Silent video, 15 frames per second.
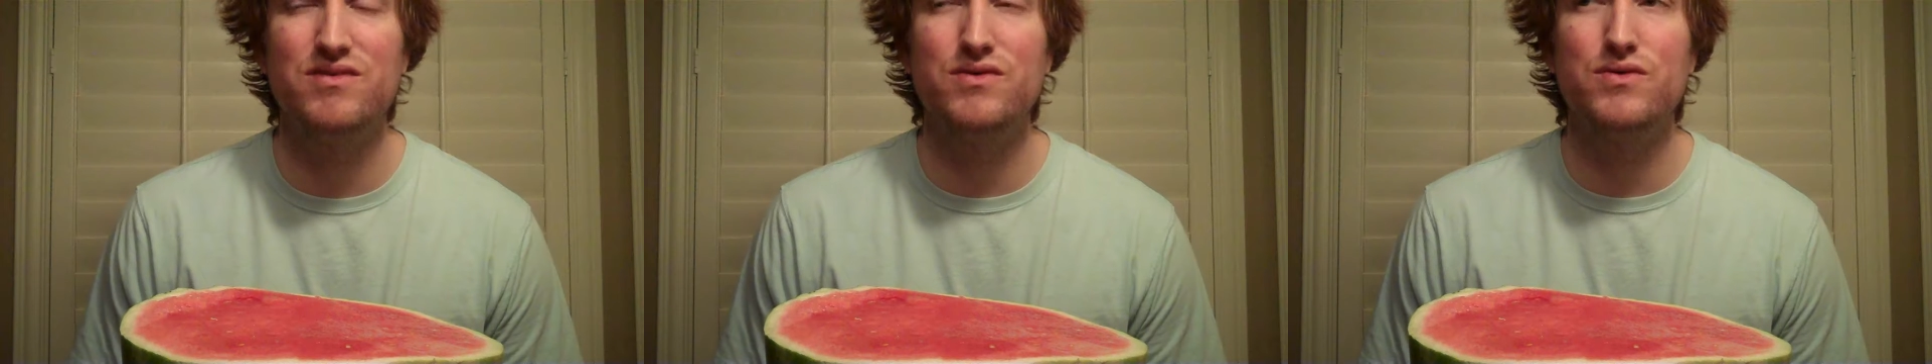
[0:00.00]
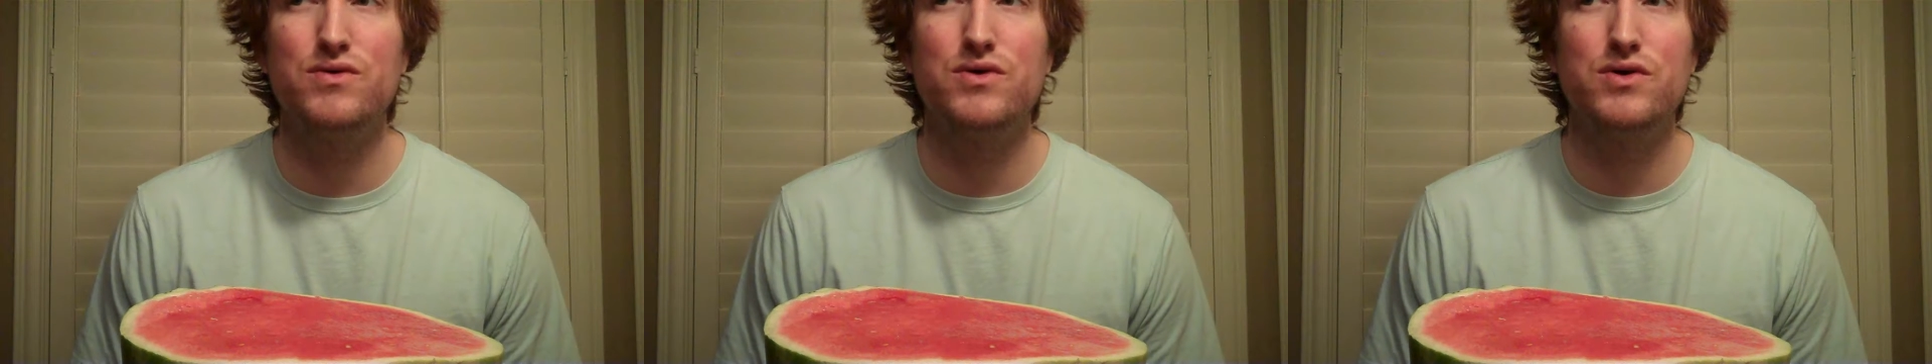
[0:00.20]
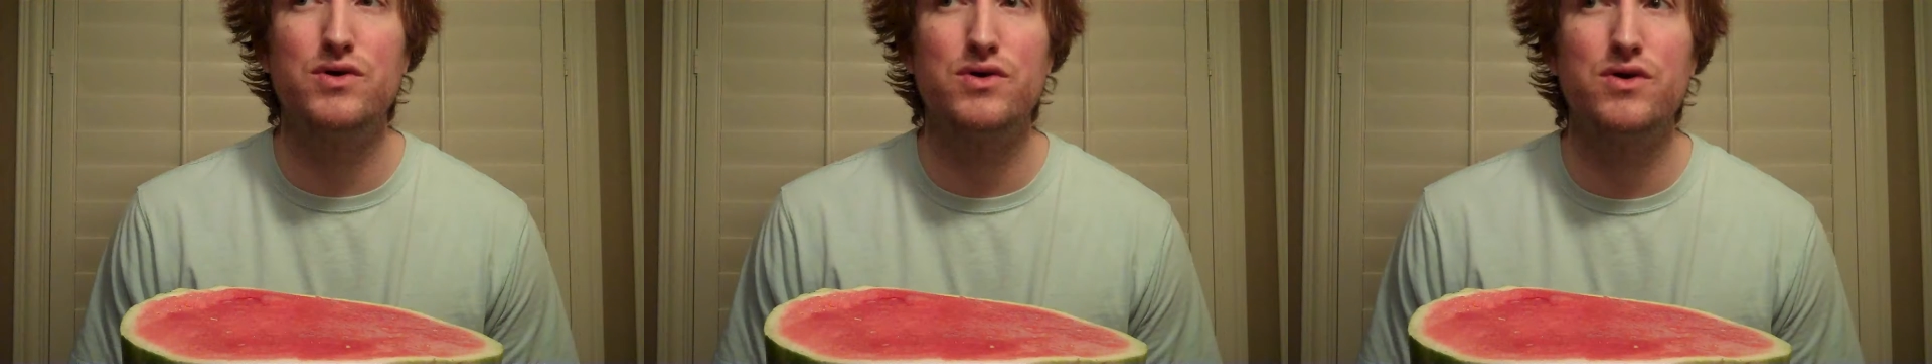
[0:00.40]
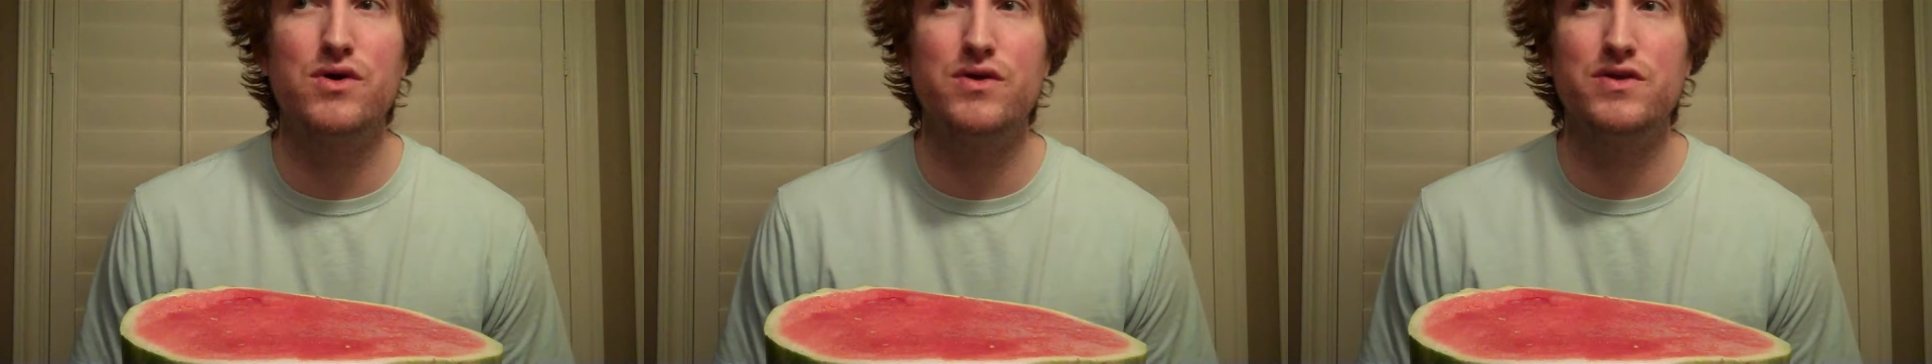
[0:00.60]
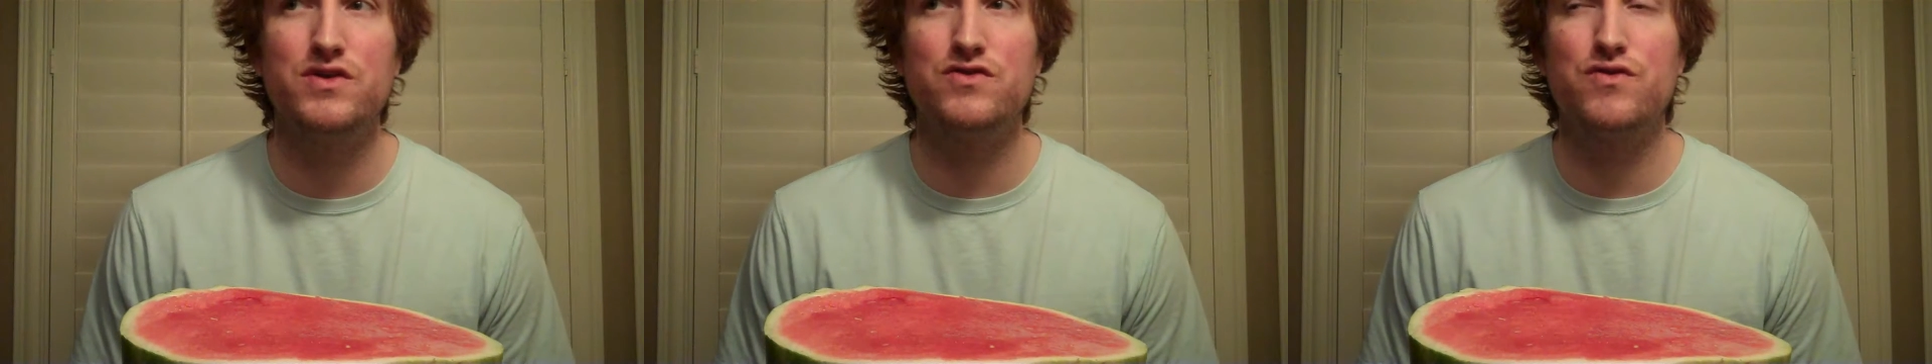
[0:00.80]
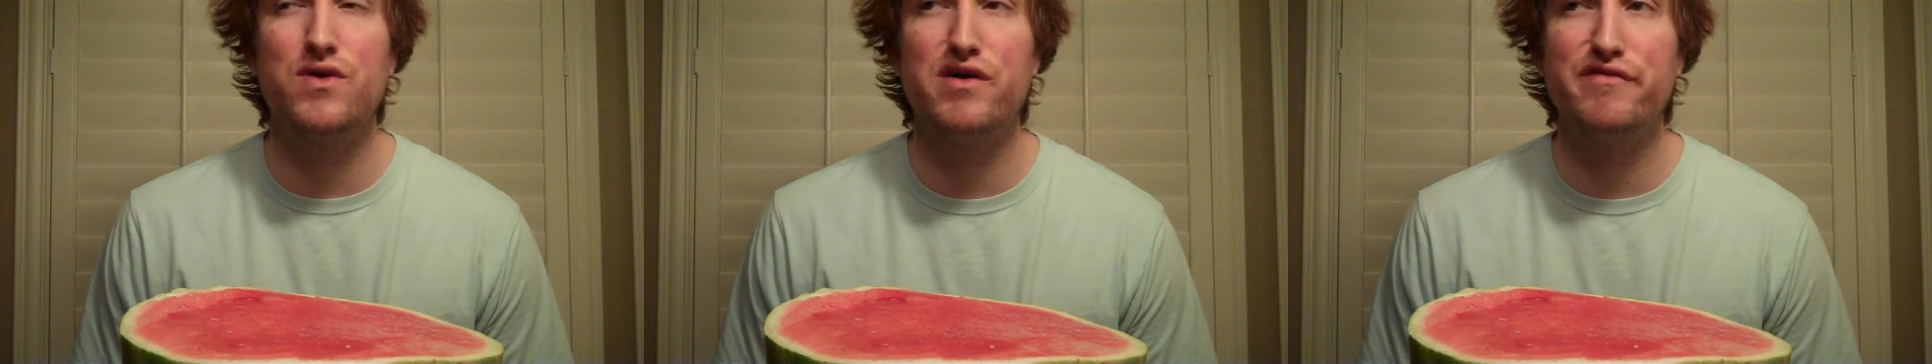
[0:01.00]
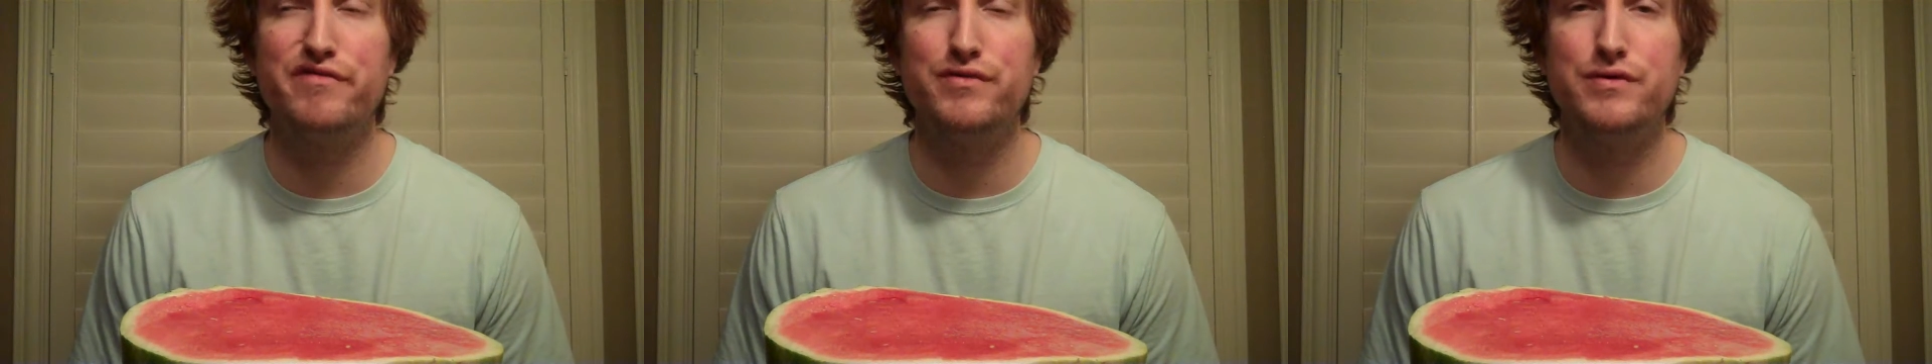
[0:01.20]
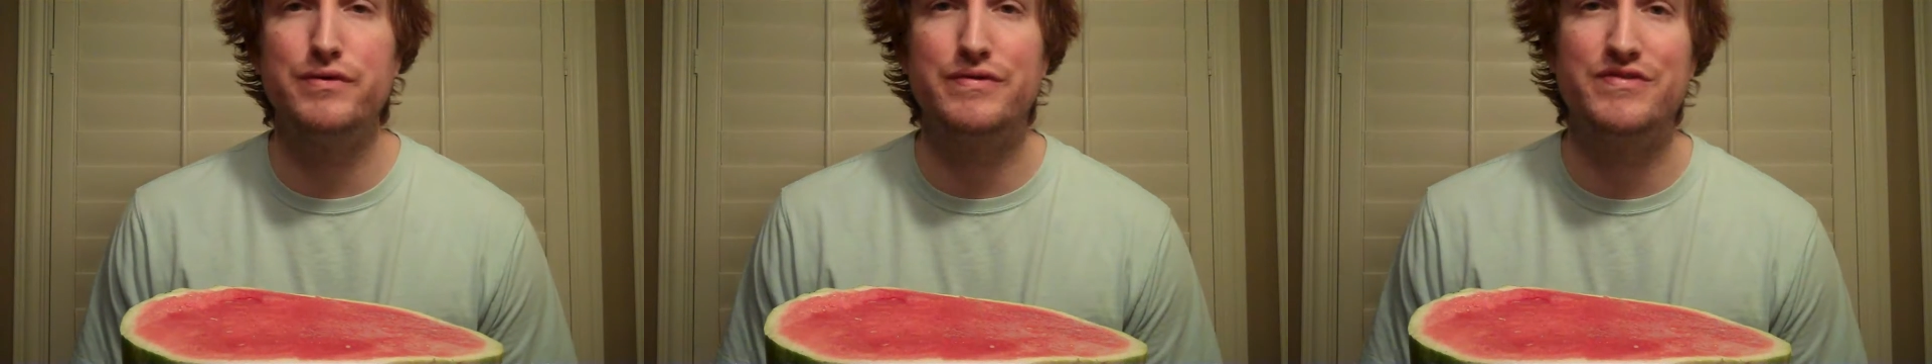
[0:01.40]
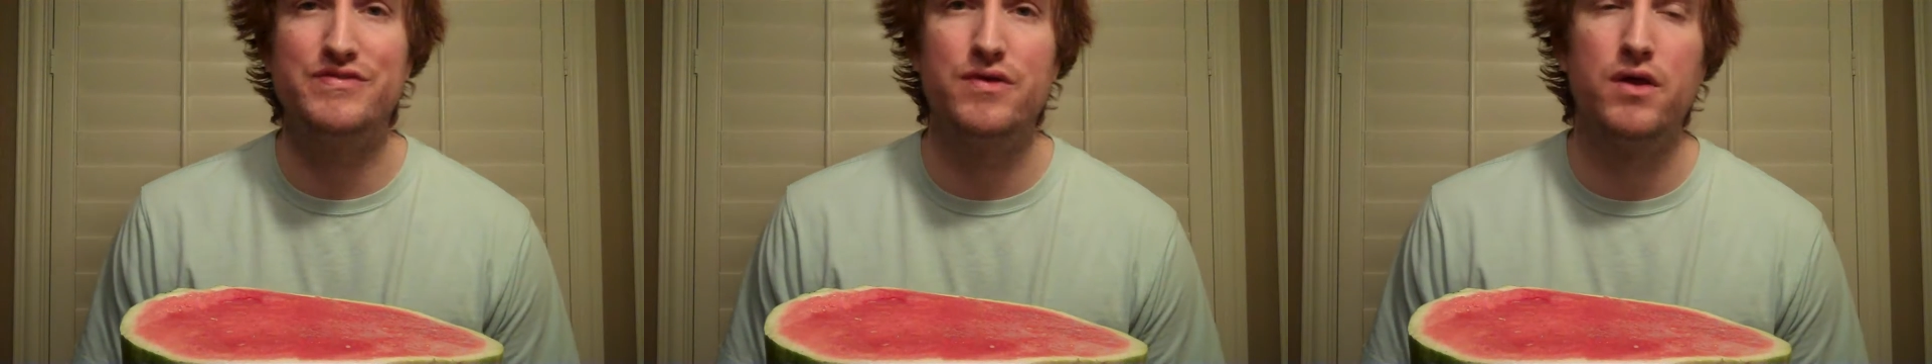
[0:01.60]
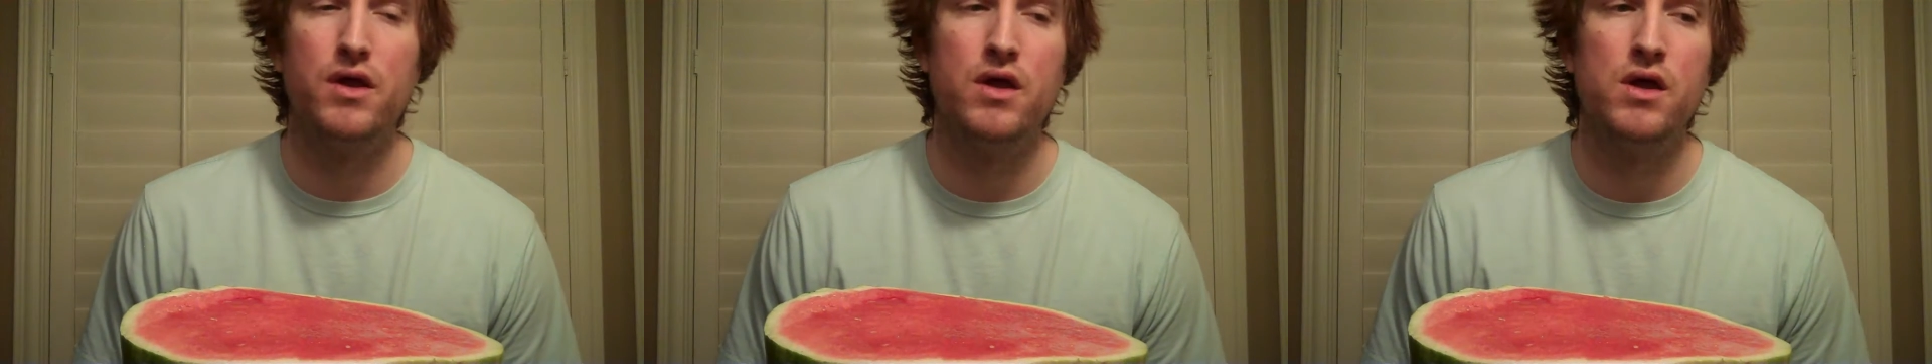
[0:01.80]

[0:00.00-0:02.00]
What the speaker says: to cook all these raw foods,